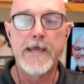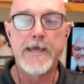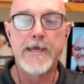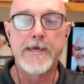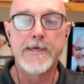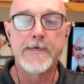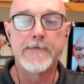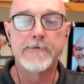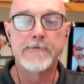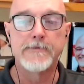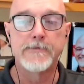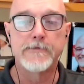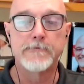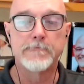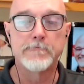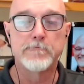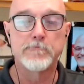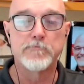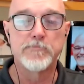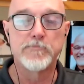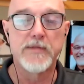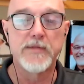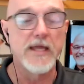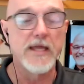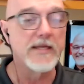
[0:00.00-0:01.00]
And
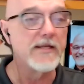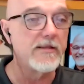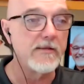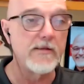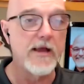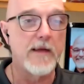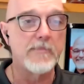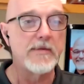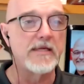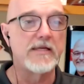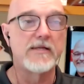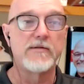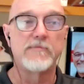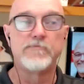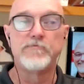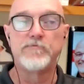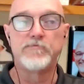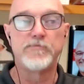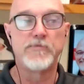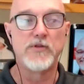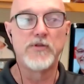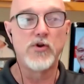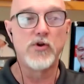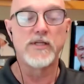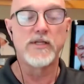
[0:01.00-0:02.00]
it, I mean,
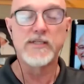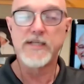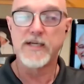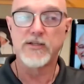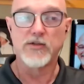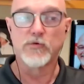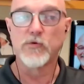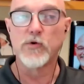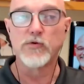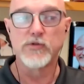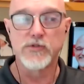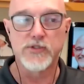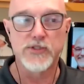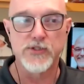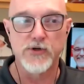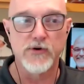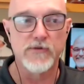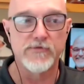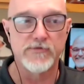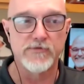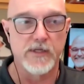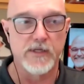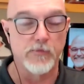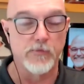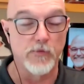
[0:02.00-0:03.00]
you can take The Road to
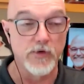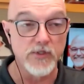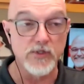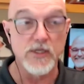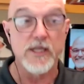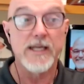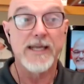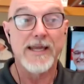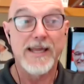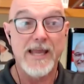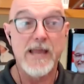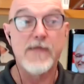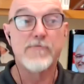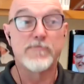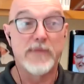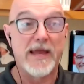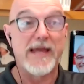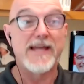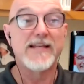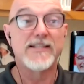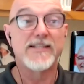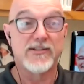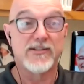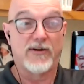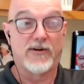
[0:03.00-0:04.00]
Serfdom, which he
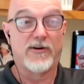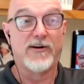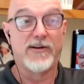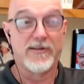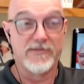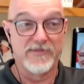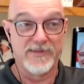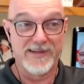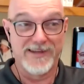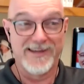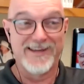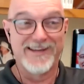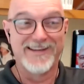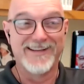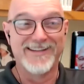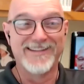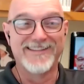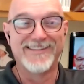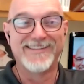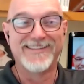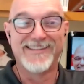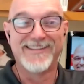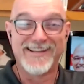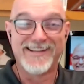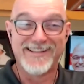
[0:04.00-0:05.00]
based on the
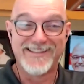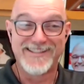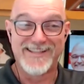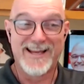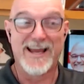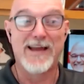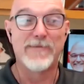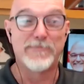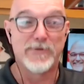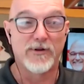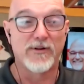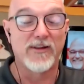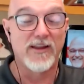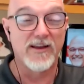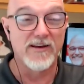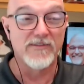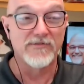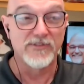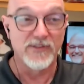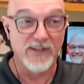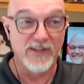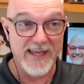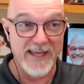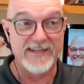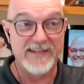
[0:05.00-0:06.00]
example
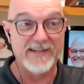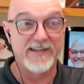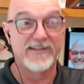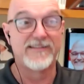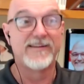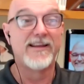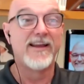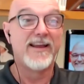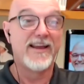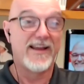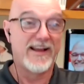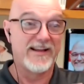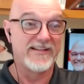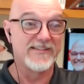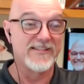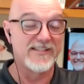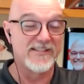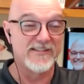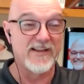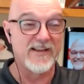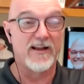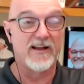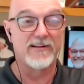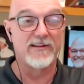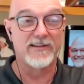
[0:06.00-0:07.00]
of Lenin and
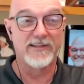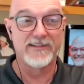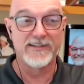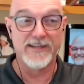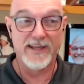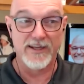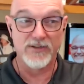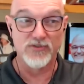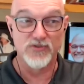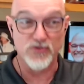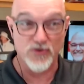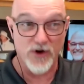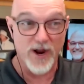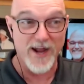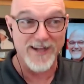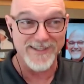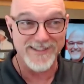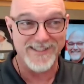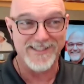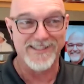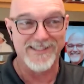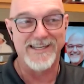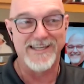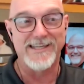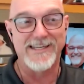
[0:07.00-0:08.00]
Stalin and
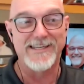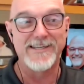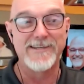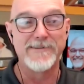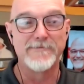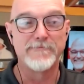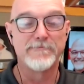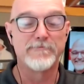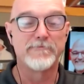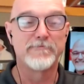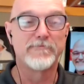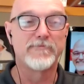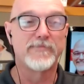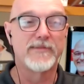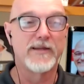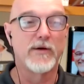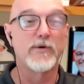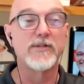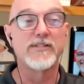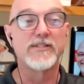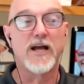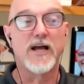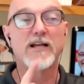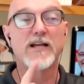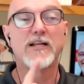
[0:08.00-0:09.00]
Trotsky.
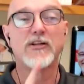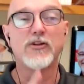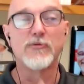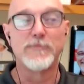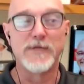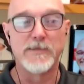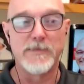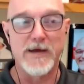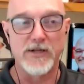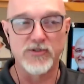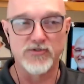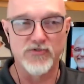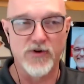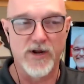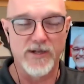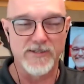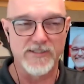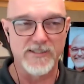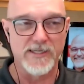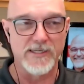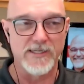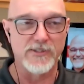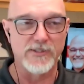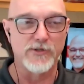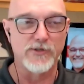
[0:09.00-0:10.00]
I want to talk a little bit about
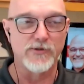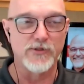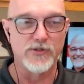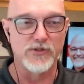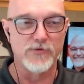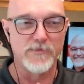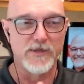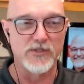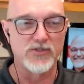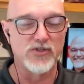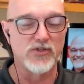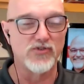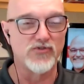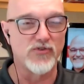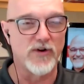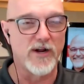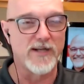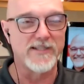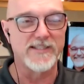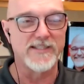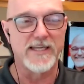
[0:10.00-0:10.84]
Trotsky too, because you mentioned